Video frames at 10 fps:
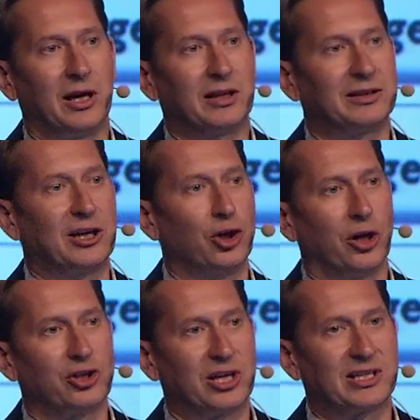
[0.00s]

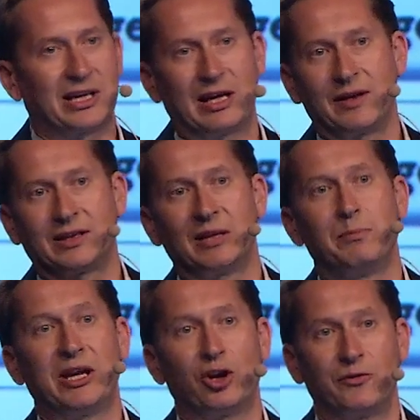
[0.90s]
technologies, and I think that
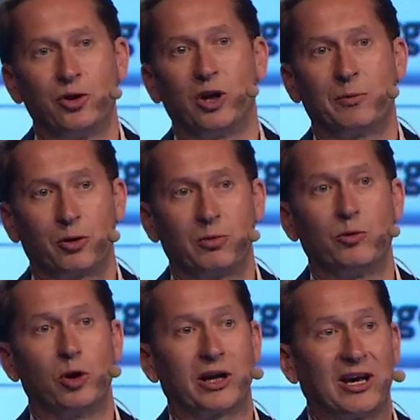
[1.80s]
many of you are probably
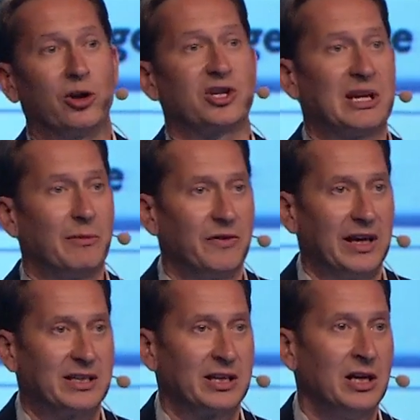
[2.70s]
working on some of
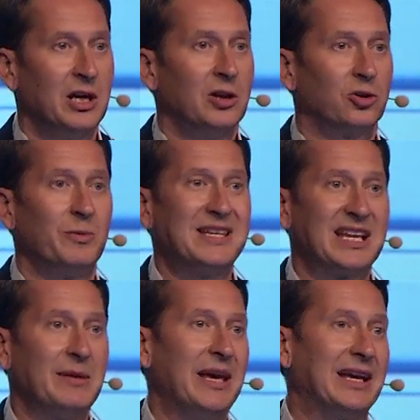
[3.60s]
these to
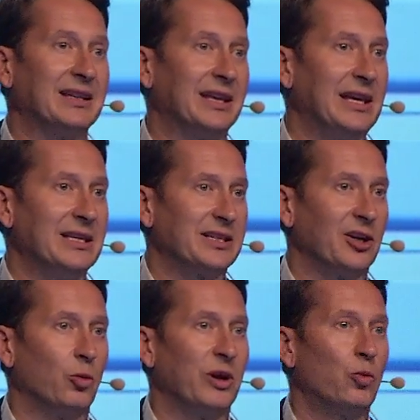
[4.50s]
basically make it
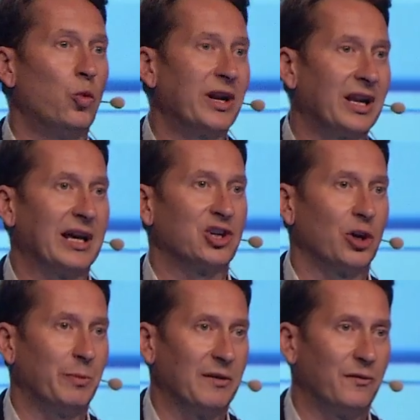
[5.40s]
easier with one-click
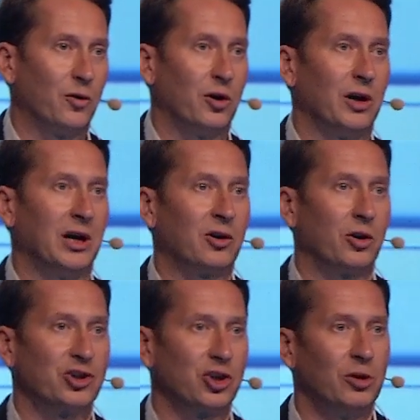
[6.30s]
shopping for
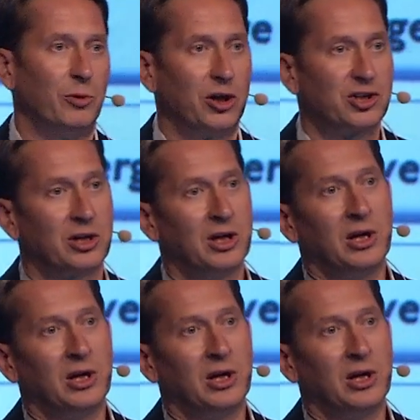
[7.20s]
consumers,